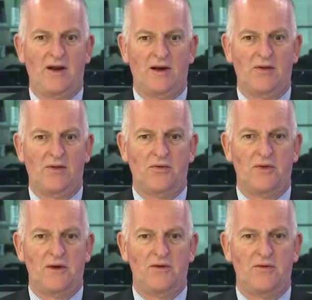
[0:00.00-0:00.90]
Lee, that
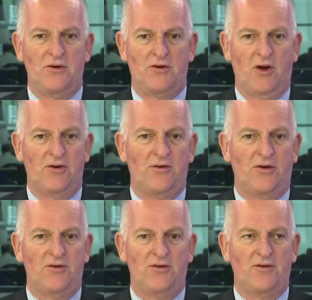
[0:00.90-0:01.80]
the dollar's not
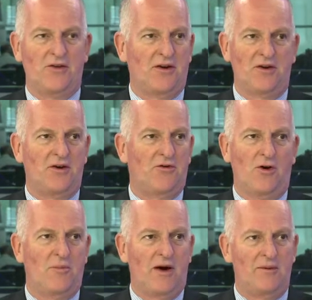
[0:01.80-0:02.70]
suddenly going to
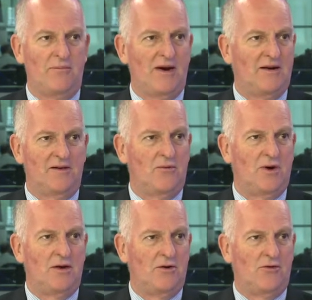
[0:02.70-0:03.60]
drop out of bed in the way
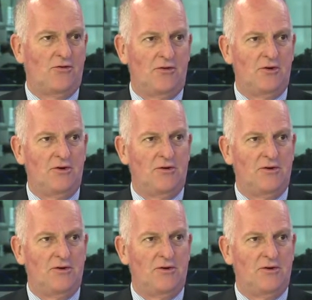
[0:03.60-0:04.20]
it used to do.